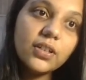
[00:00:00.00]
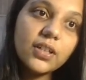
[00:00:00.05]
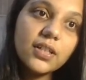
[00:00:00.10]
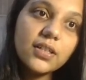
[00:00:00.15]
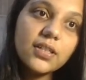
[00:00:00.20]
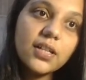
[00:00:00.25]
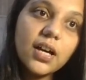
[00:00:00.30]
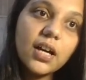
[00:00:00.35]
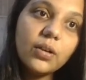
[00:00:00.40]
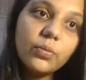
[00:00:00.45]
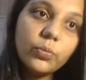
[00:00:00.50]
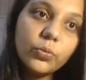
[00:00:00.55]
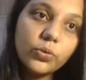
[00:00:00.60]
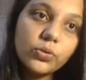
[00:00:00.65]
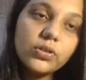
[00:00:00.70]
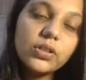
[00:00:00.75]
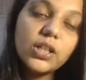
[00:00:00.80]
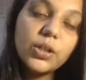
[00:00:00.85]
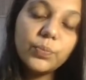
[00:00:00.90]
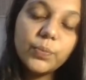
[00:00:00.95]
These are
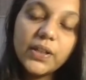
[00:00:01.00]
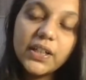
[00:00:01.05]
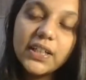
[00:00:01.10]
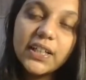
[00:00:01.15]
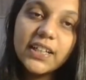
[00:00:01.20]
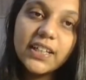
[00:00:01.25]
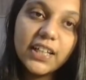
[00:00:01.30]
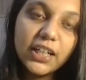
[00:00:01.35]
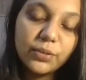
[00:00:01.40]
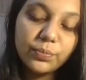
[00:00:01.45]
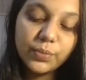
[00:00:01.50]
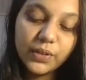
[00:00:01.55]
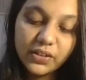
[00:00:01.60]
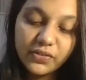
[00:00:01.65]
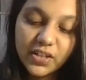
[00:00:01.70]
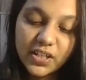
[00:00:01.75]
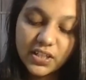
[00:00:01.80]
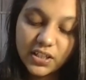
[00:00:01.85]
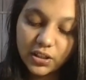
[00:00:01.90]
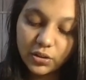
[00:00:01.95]
most repeated and
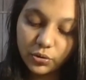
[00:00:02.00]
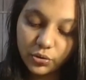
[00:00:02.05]
previous year